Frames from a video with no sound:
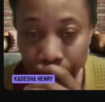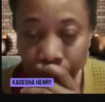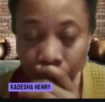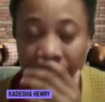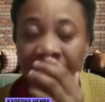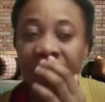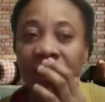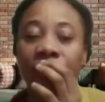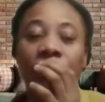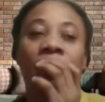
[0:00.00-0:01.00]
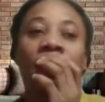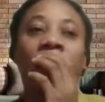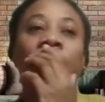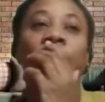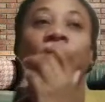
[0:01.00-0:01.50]
right?
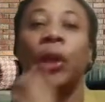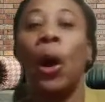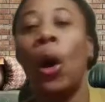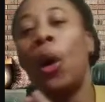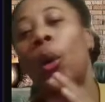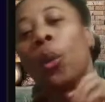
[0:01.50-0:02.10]
So